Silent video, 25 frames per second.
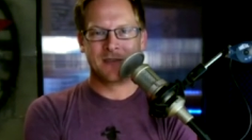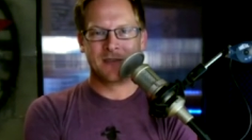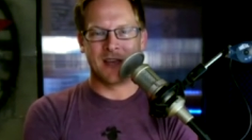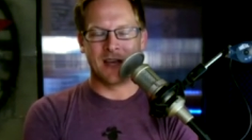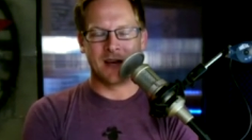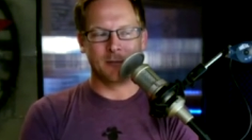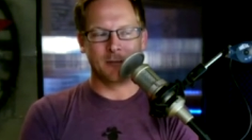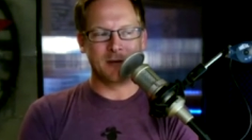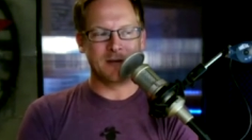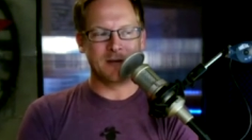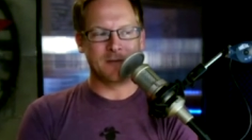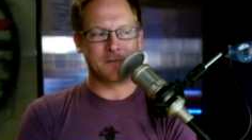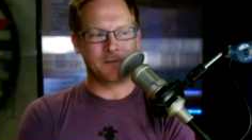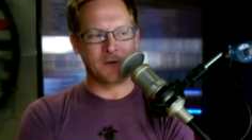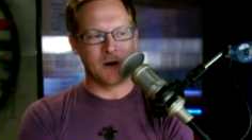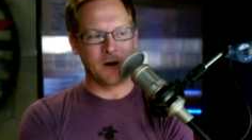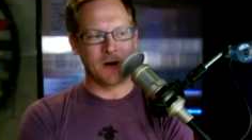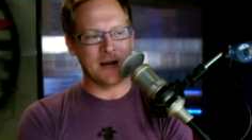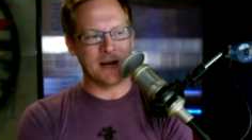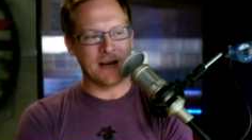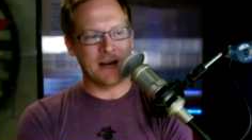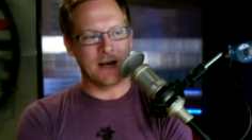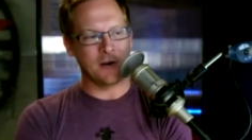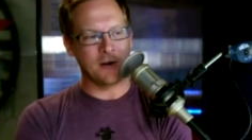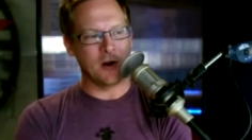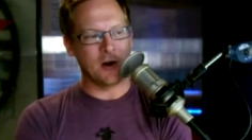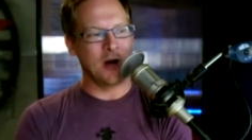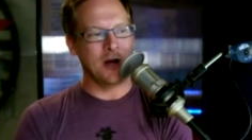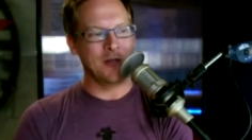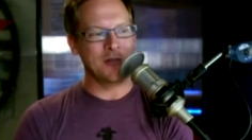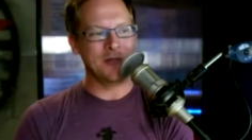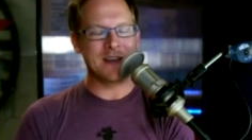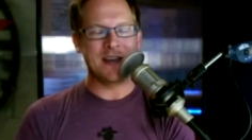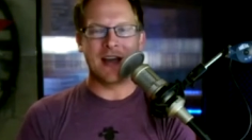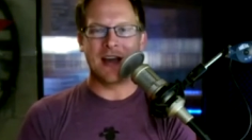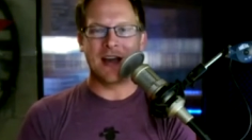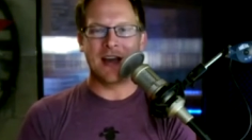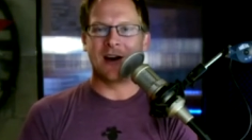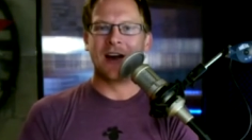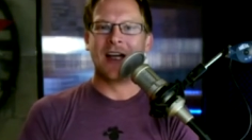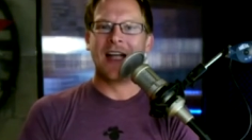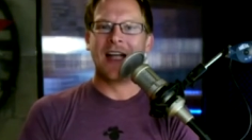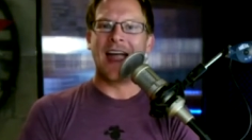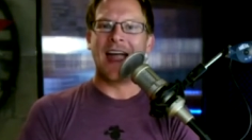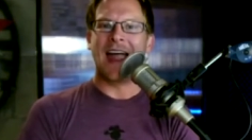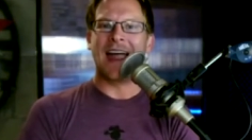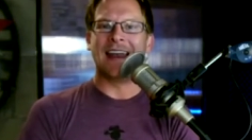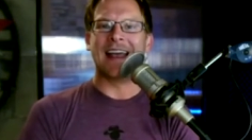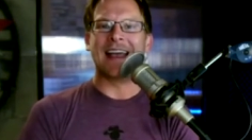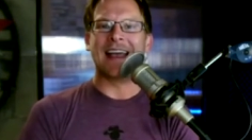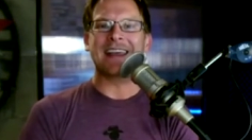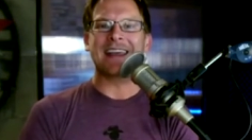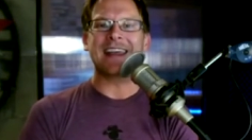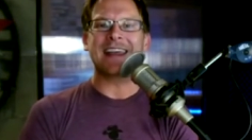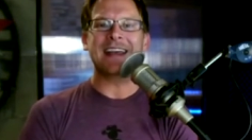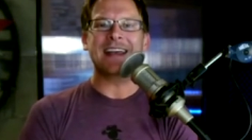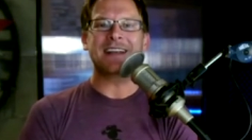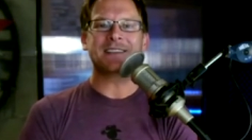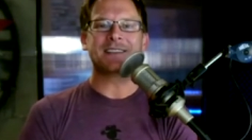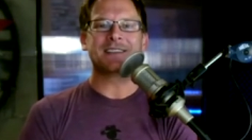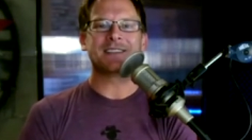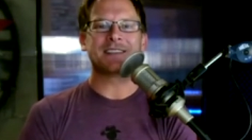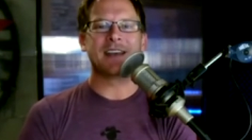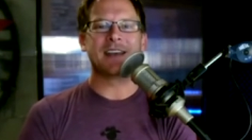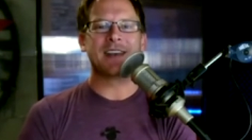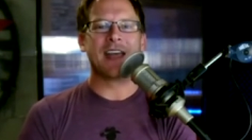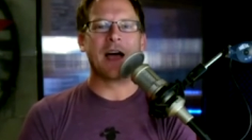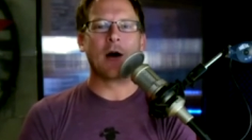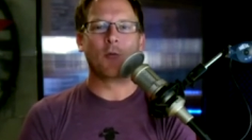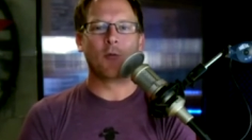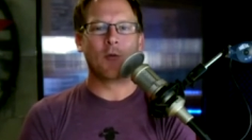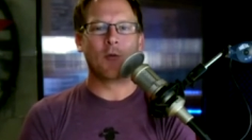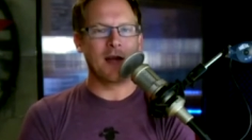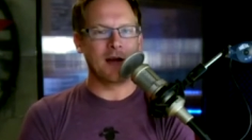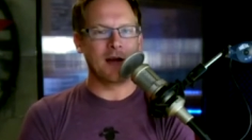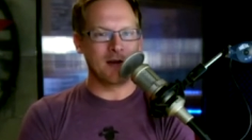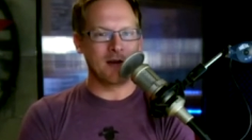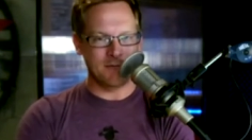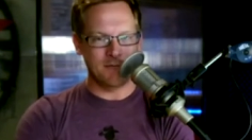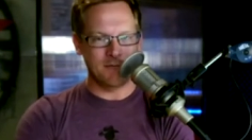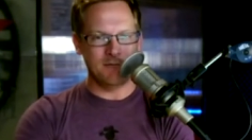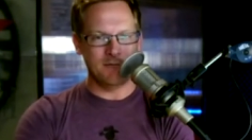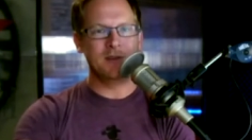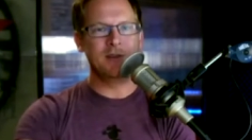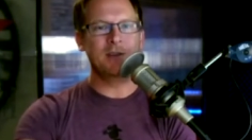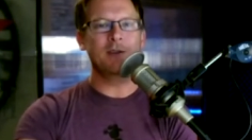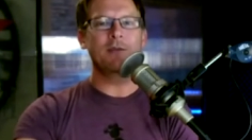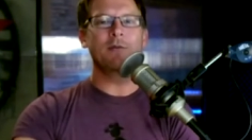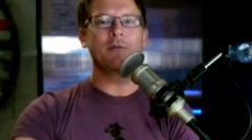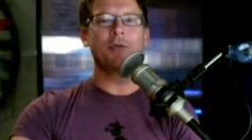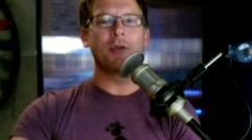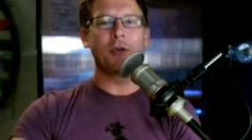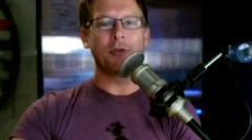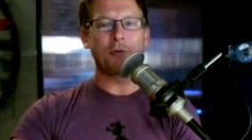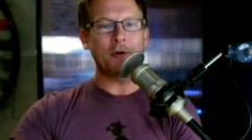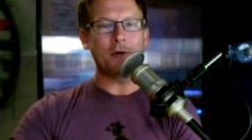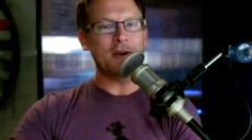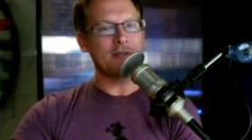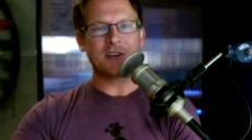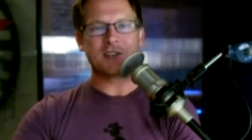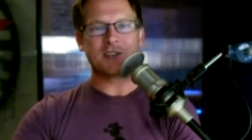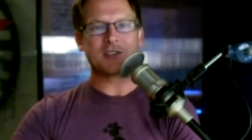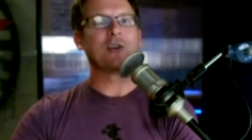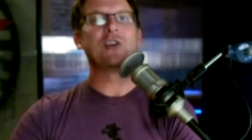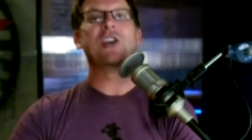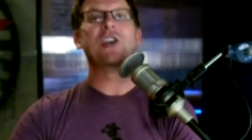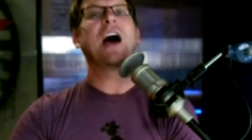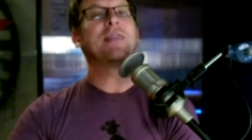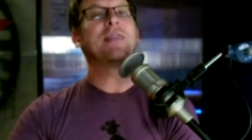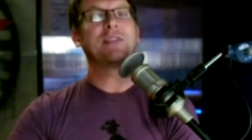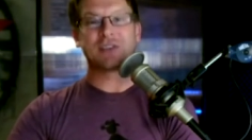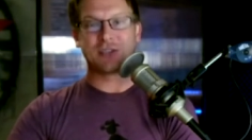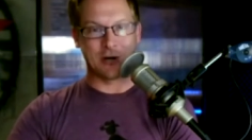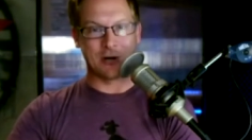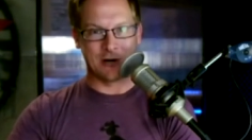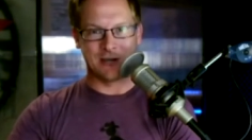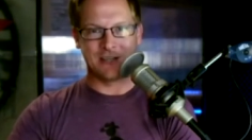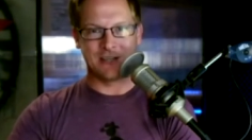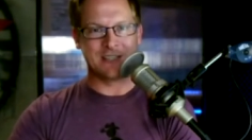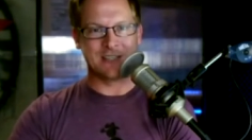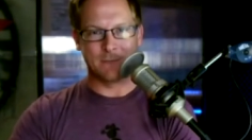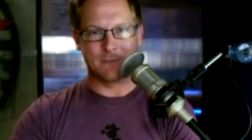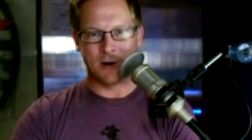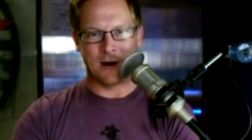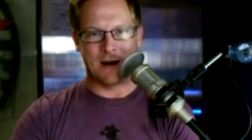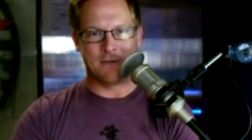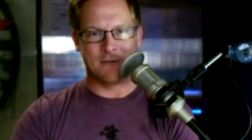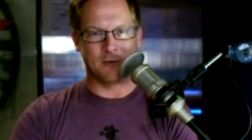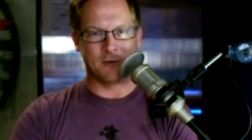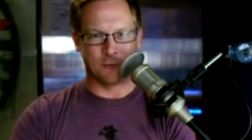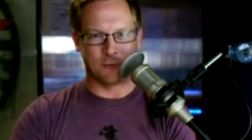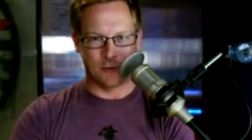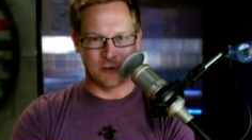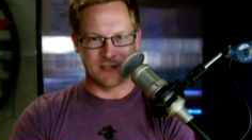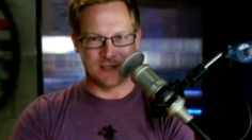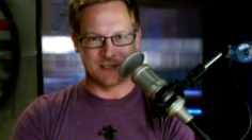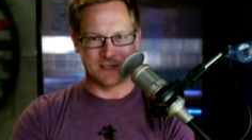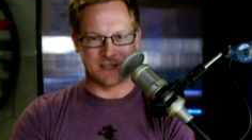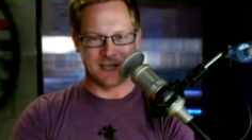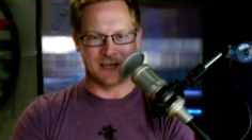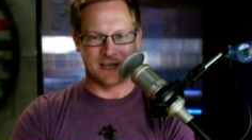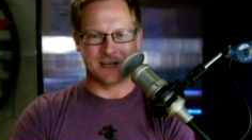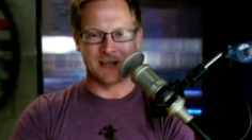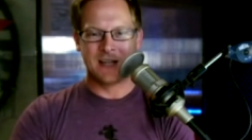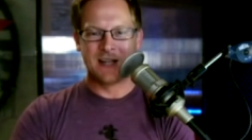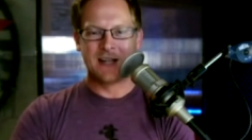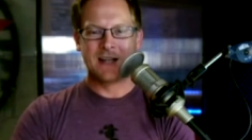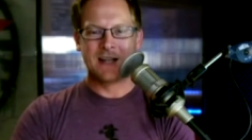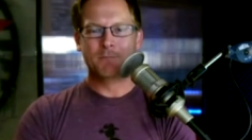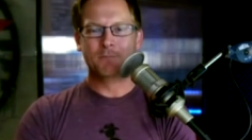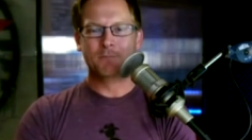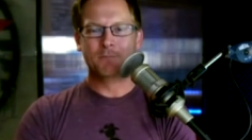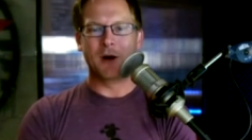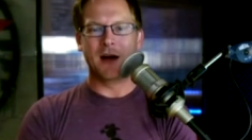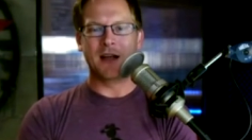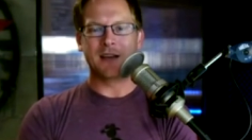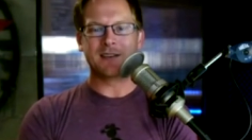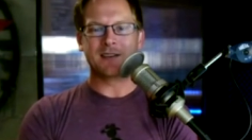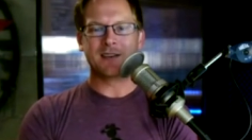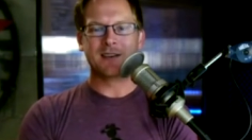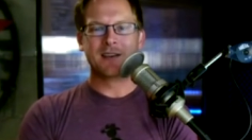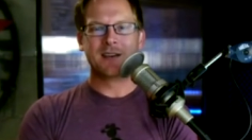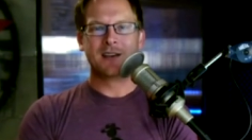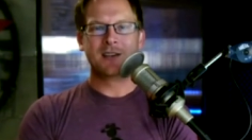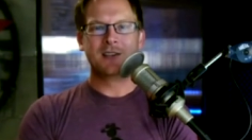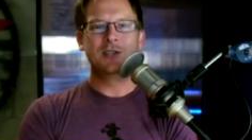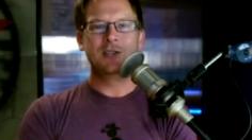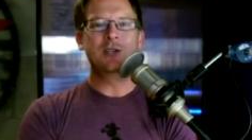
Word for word: that'll be Ugh. fought out on the air. And I can't decide now. Uh, you, the three of us are not the target demographic for this thing, but no.